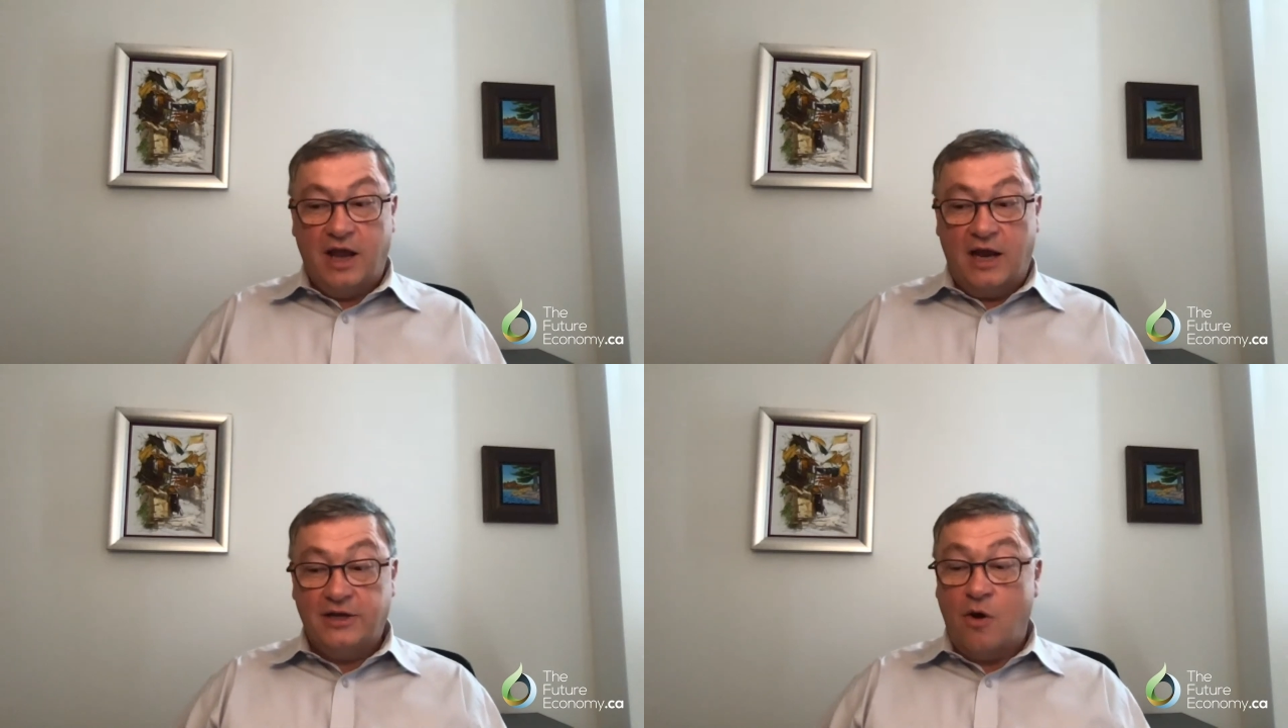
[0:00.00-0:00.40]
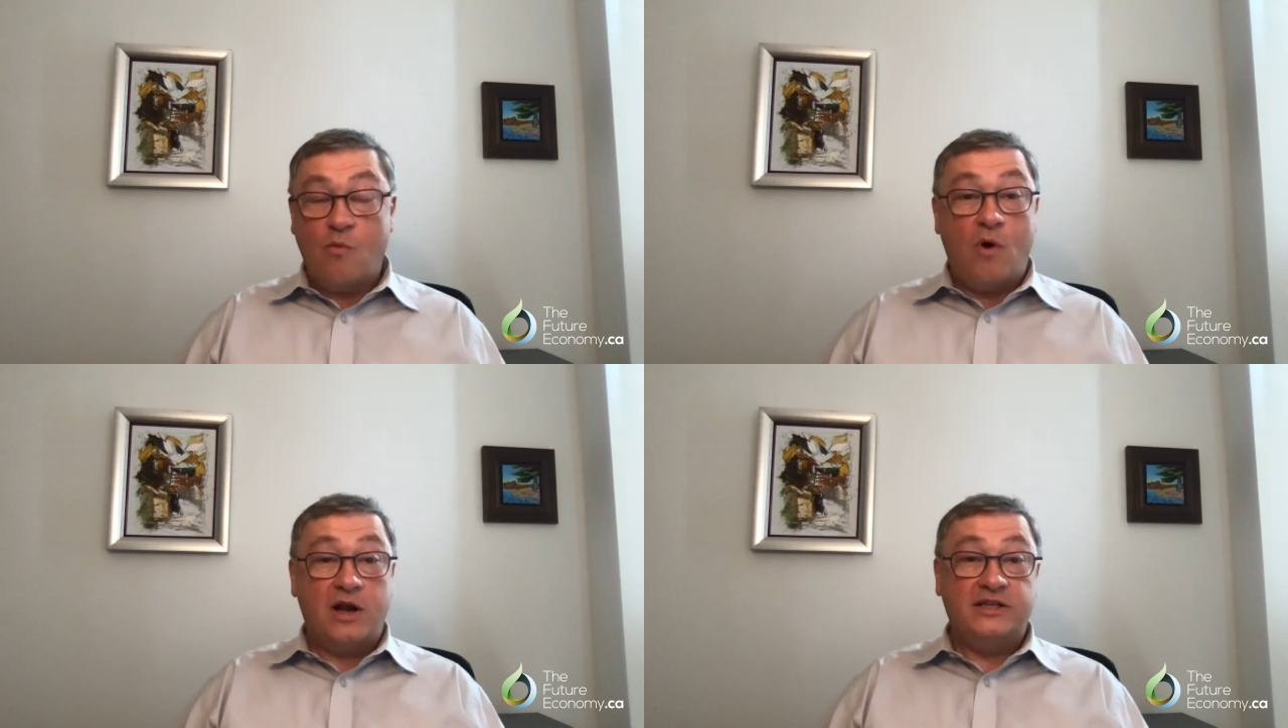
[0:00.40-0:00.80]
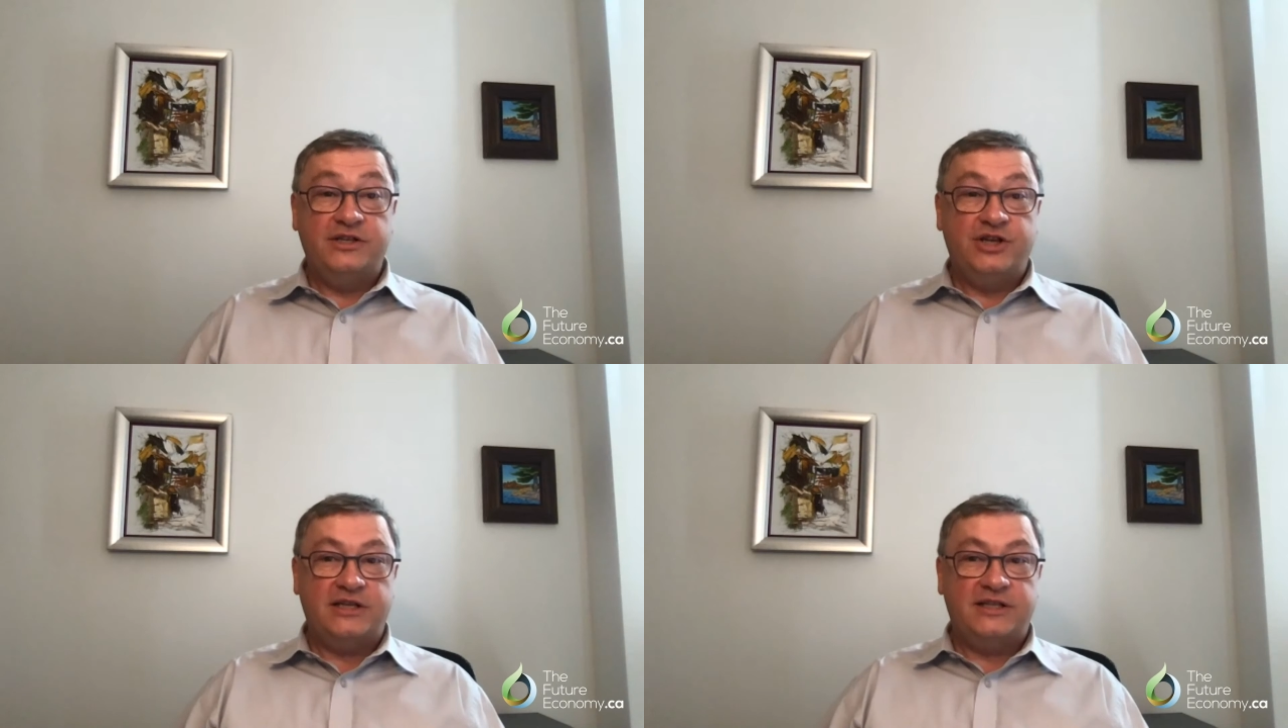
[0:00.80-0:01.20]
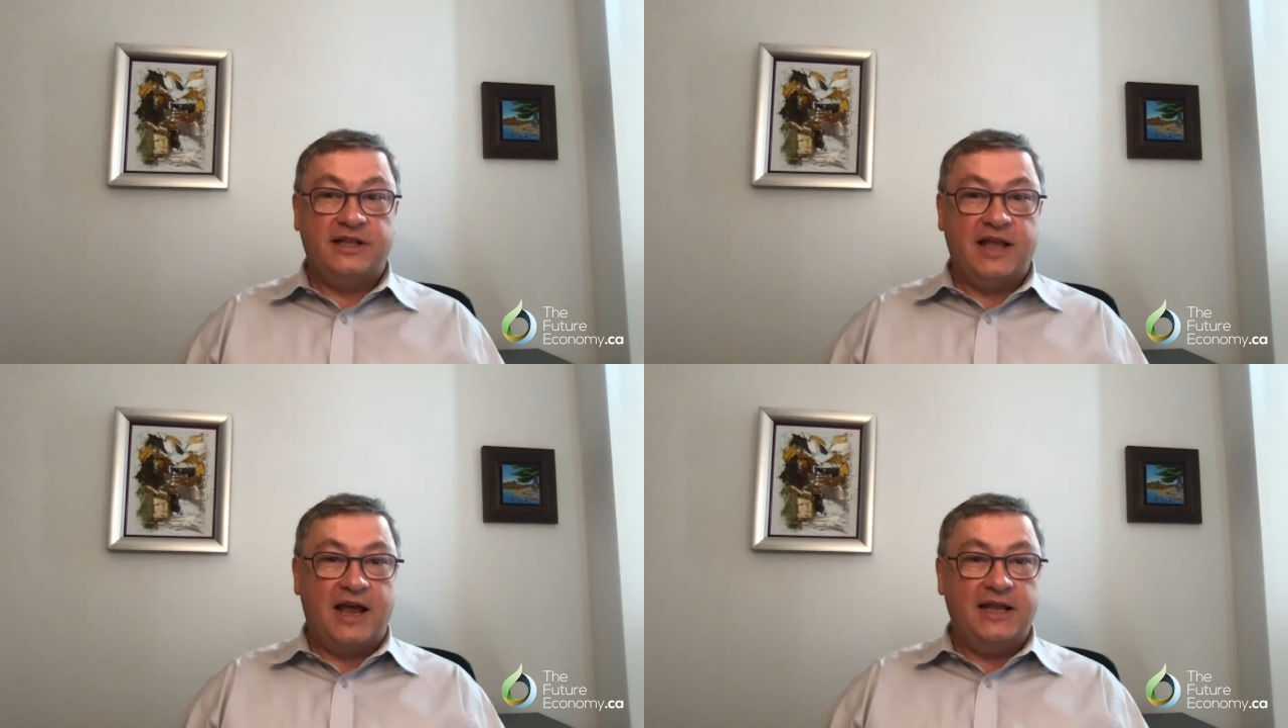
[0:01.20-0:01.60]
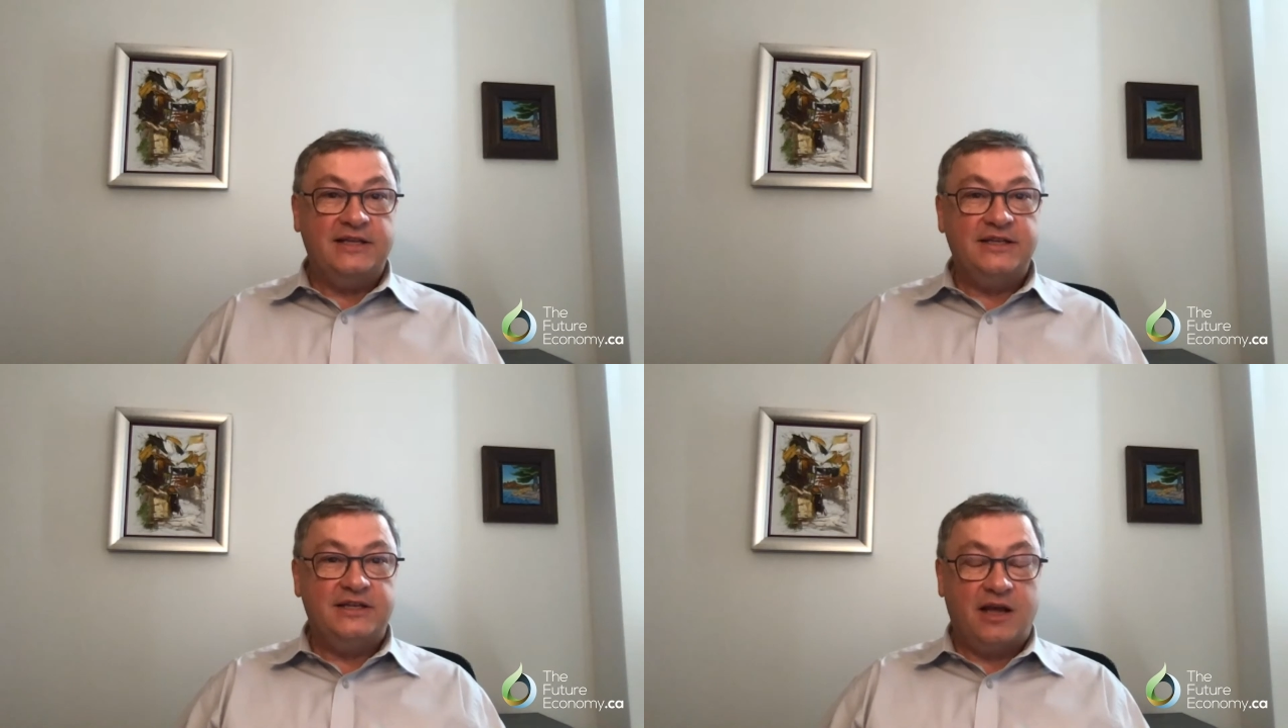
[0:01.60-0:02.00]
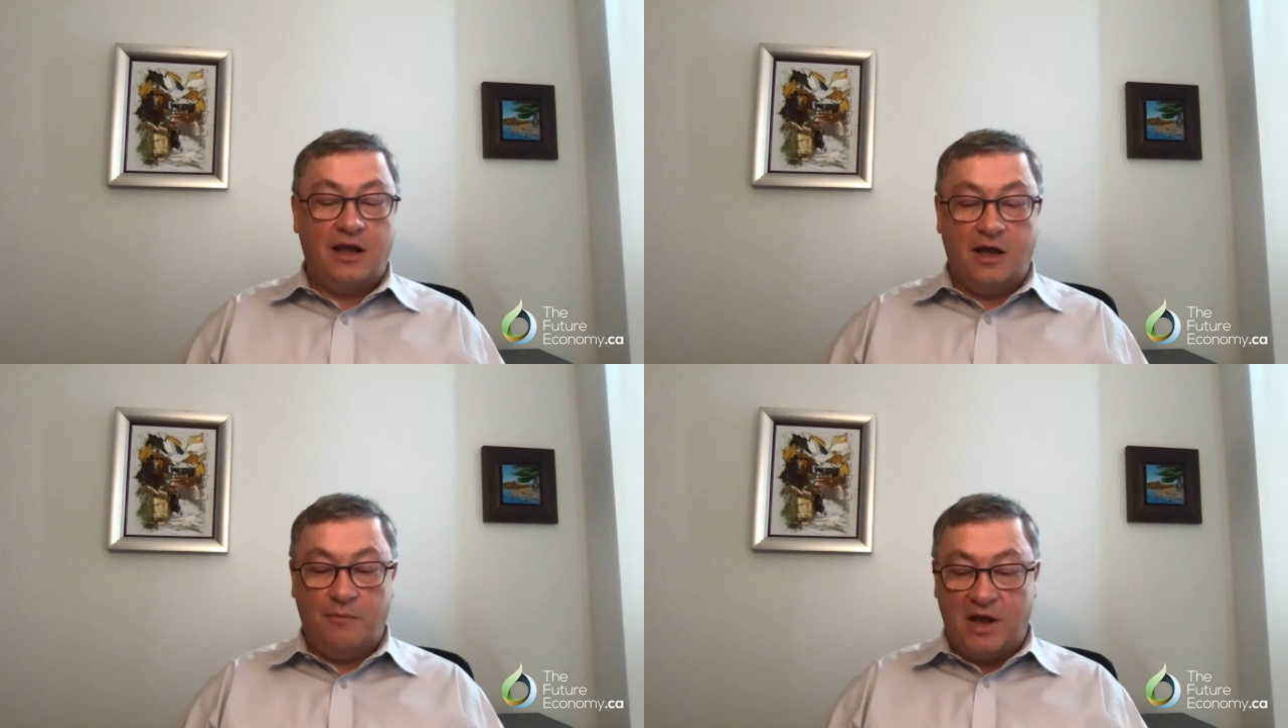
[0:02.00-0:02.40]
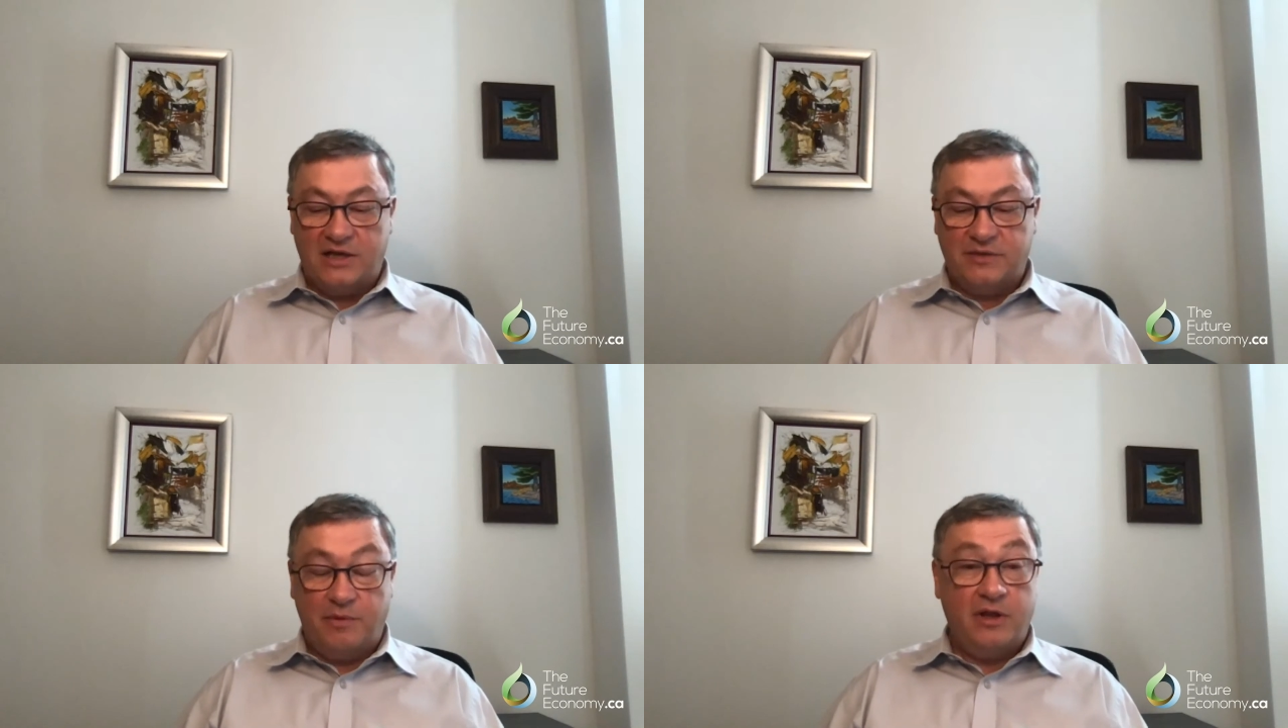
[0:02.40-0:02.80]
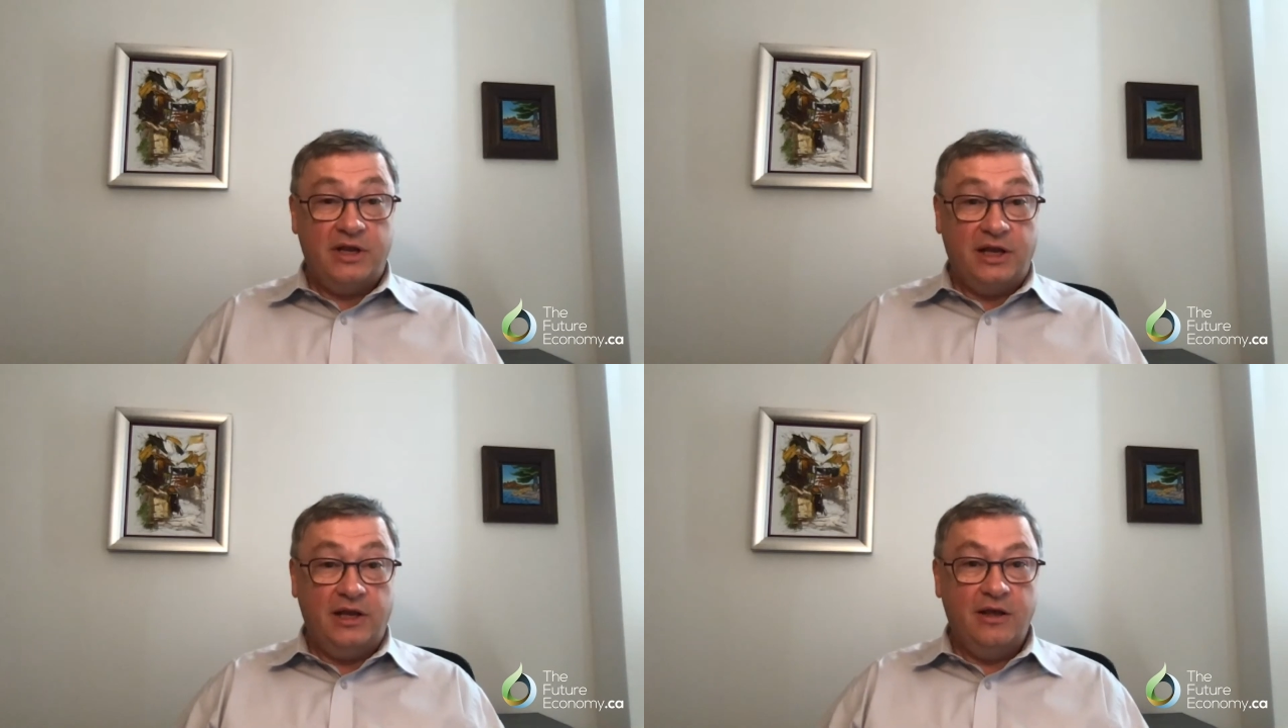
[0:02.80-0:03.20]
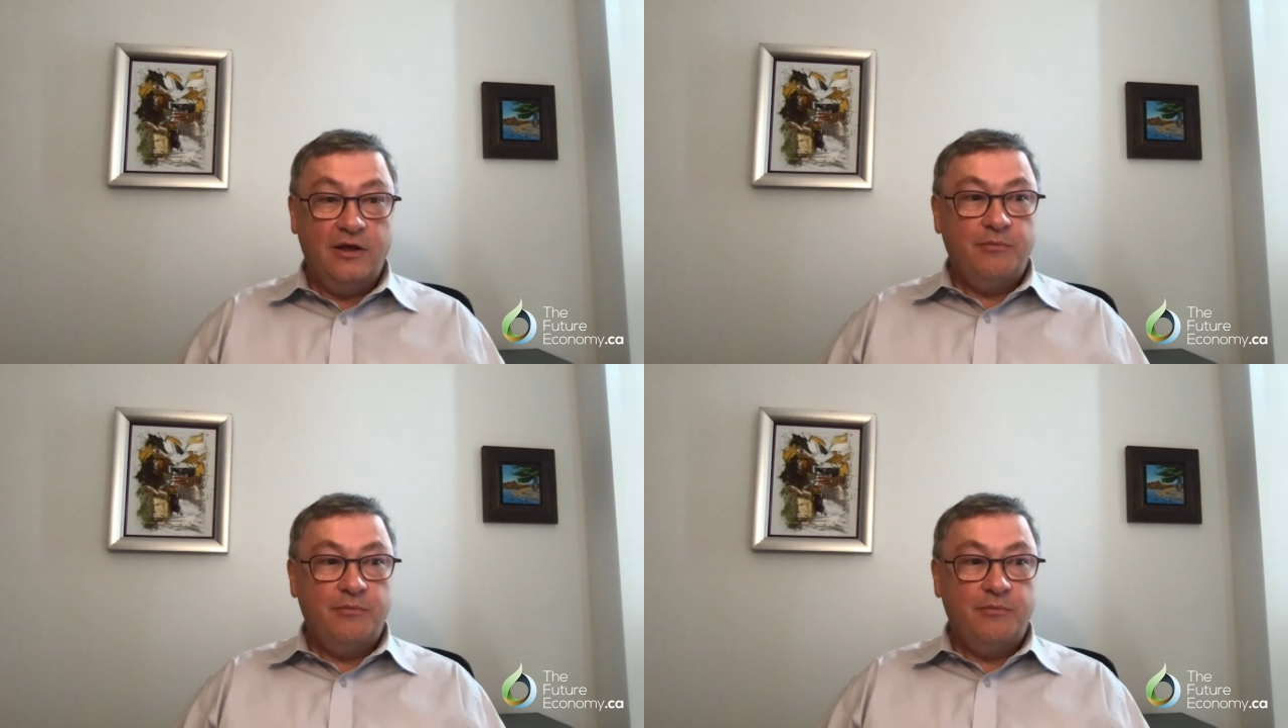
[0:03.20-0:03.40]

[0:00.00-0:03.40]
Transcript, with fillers: I don't want to suggest that that isn't a possibility